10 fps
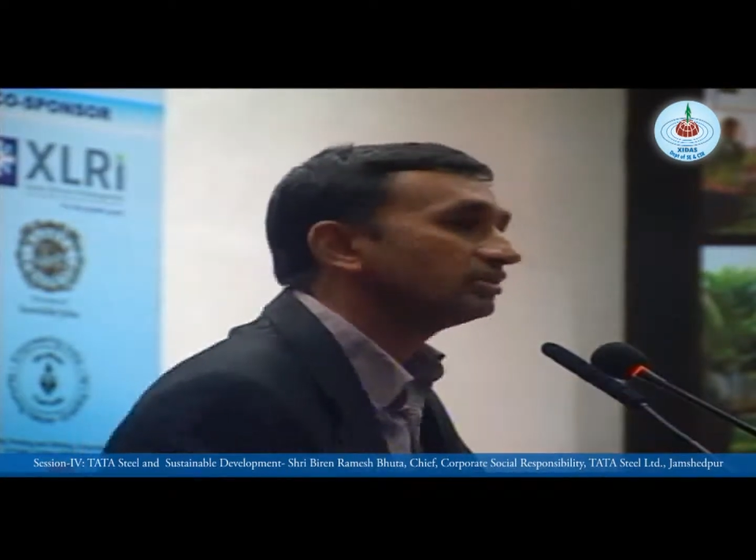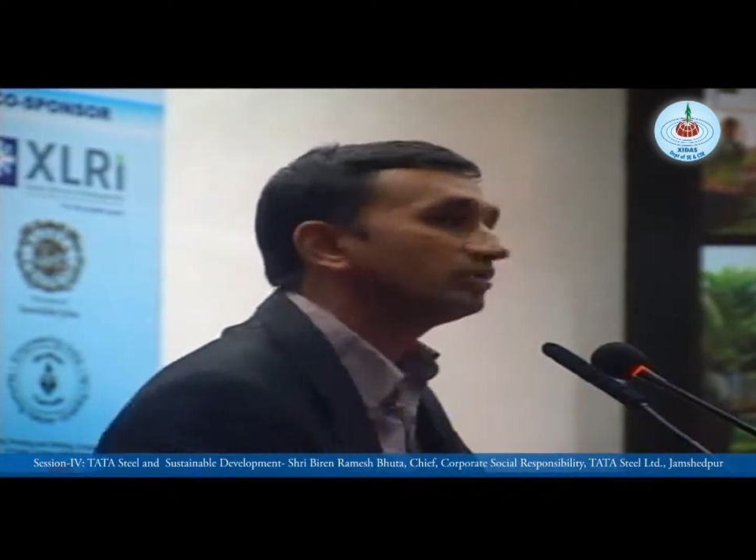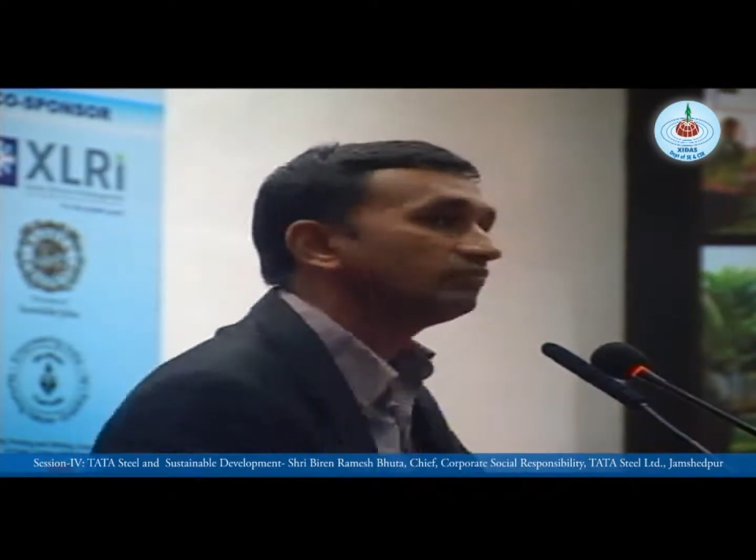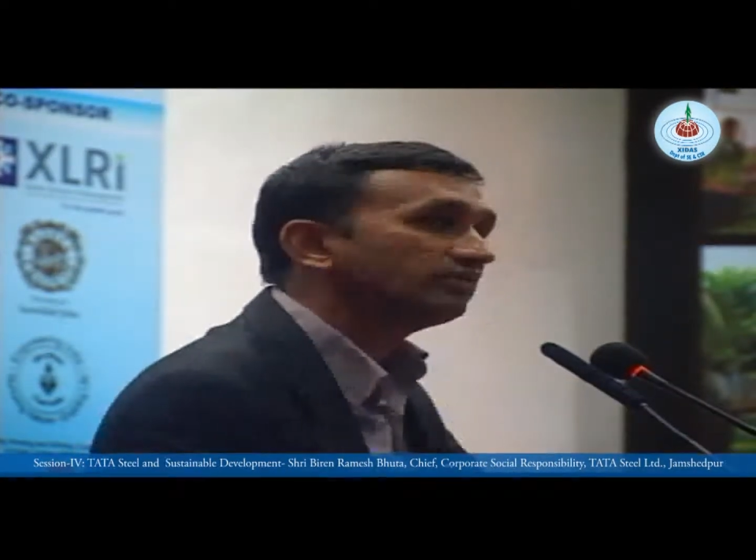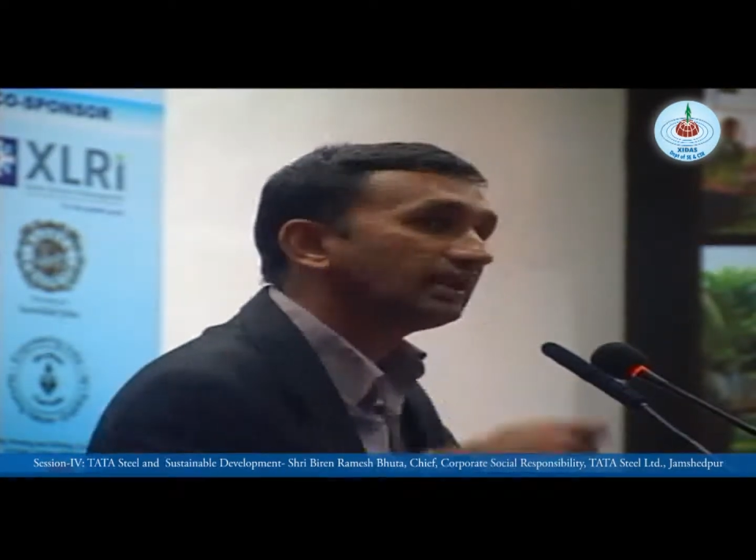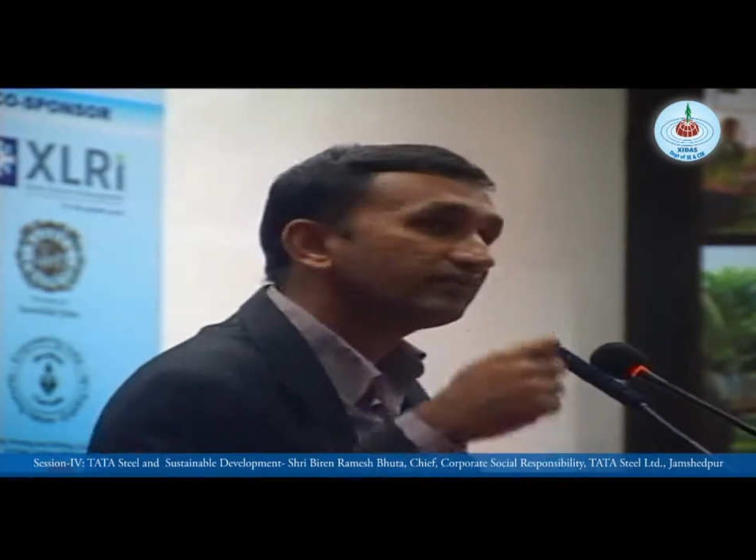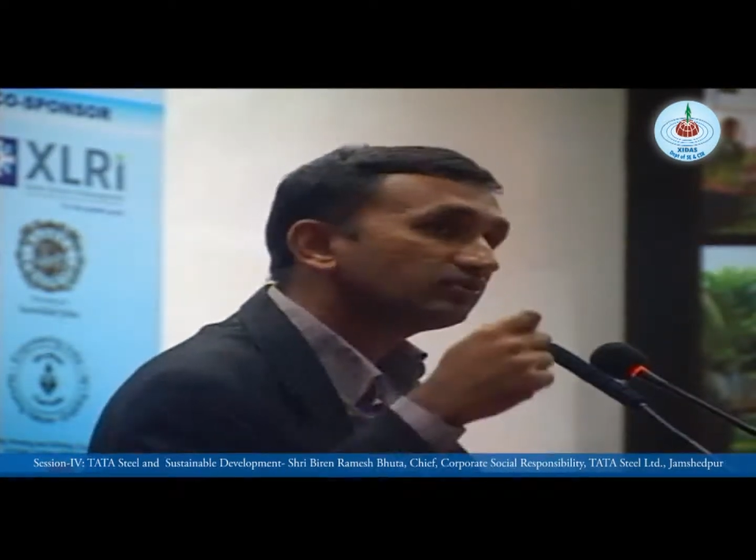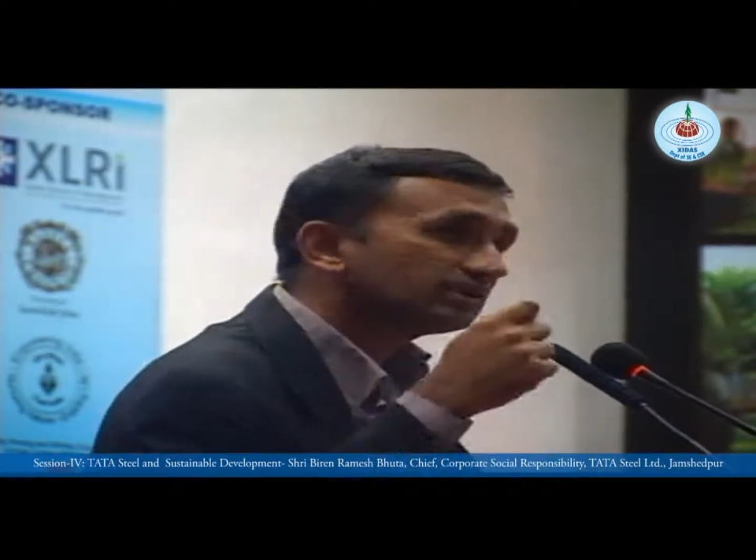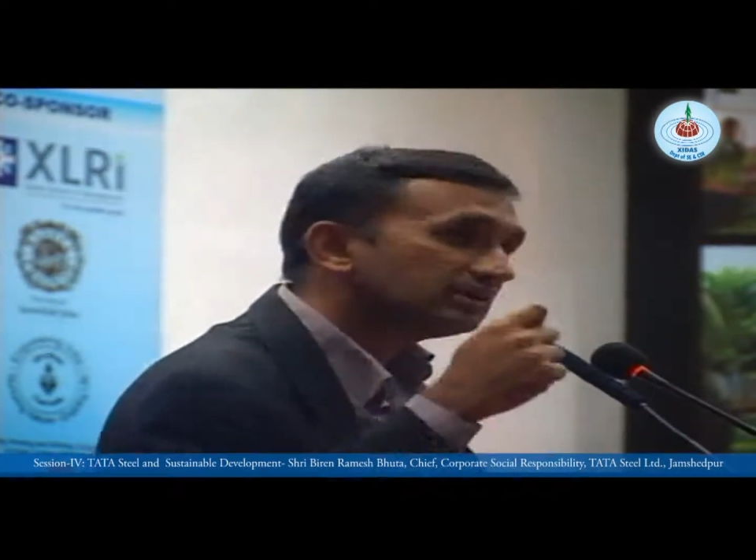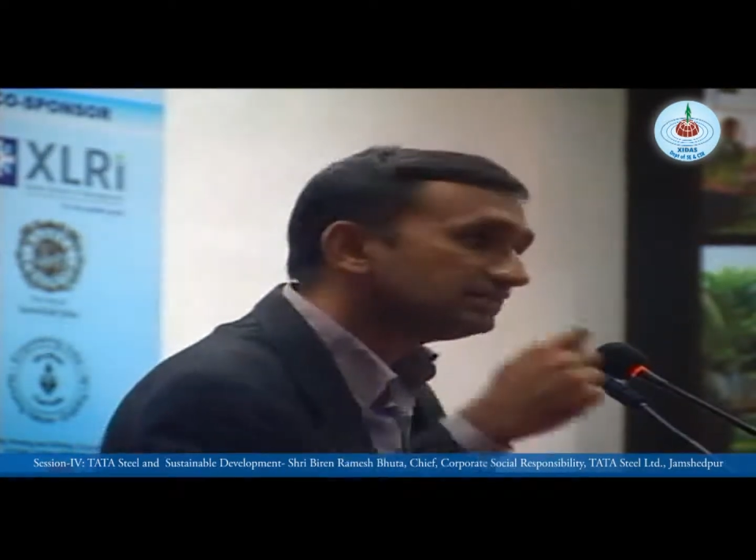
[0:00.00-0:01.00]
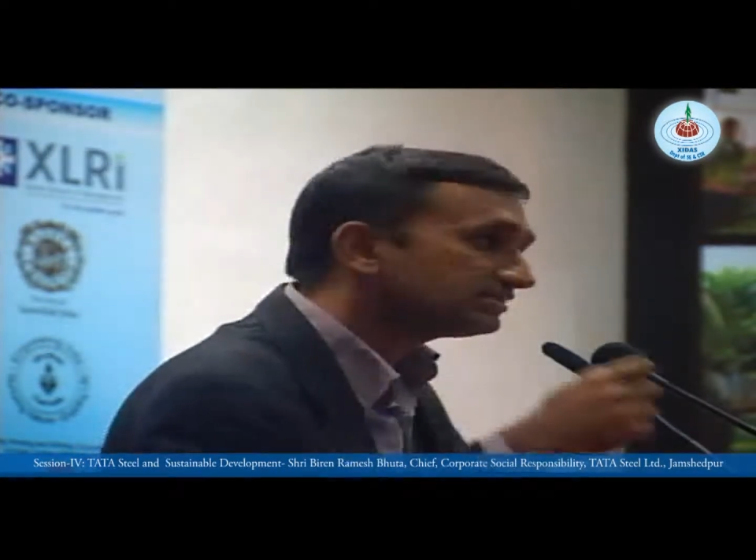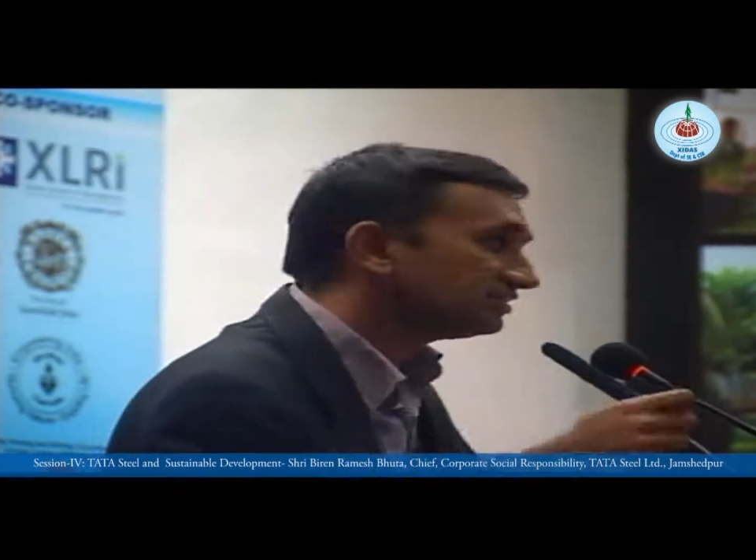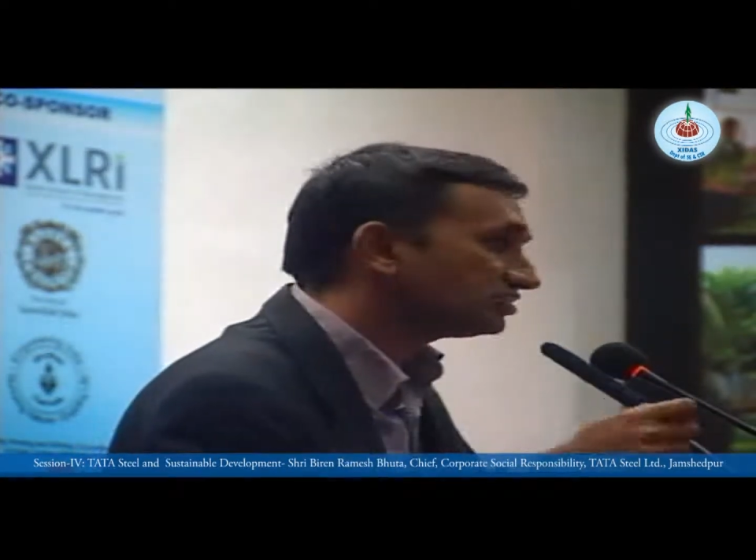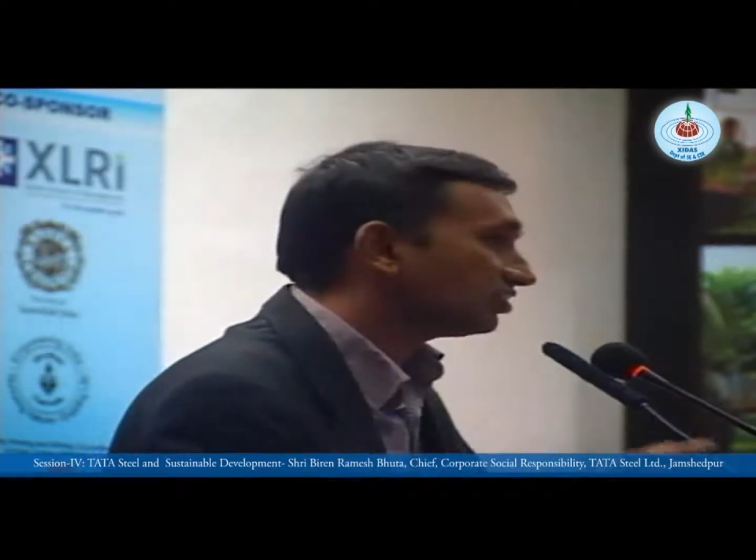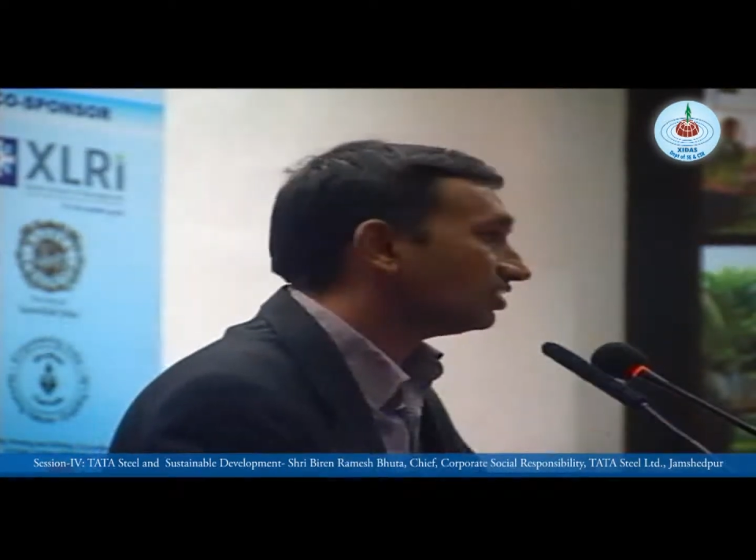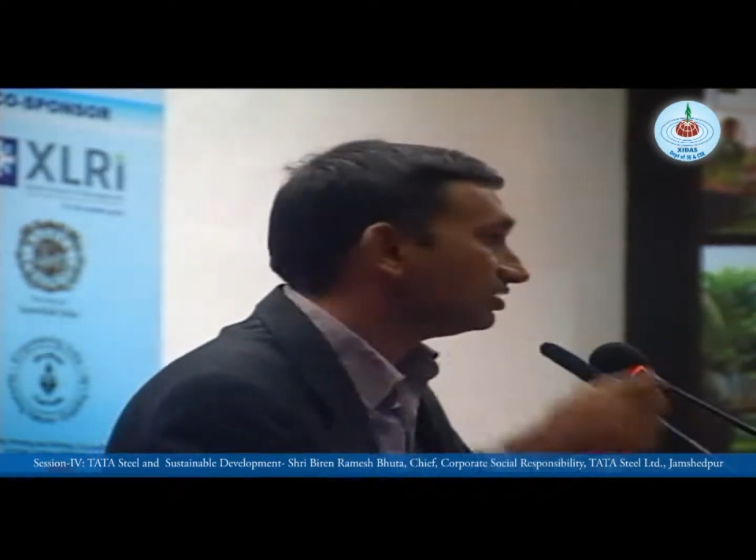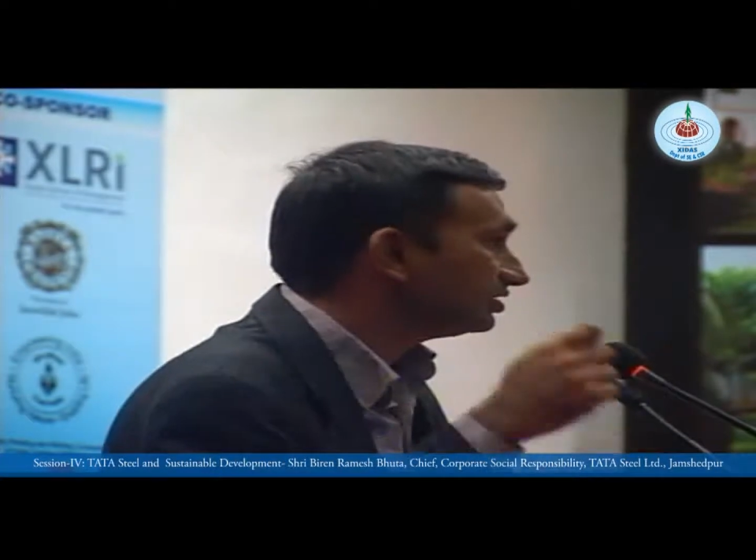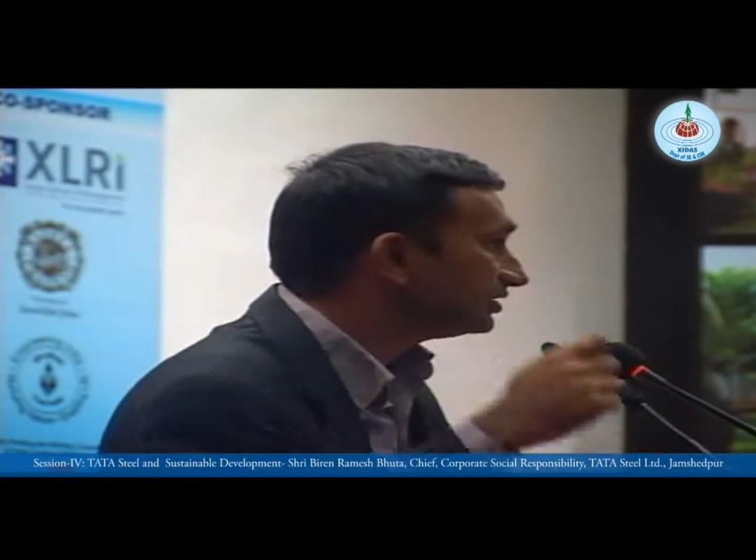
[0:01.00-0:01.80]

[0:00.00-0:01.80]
We will have to at least ensure